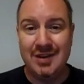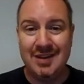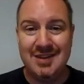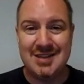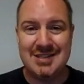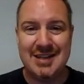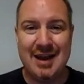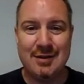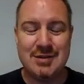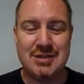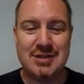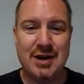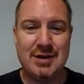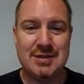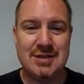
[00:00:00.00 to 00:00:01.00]
We did this
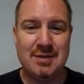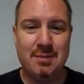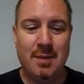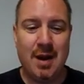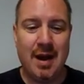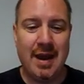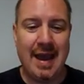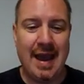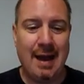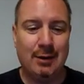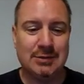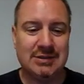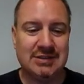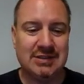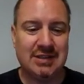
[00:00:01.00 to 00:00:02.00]
downstairs in my
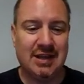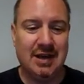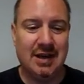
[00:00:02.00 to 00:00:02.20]
house.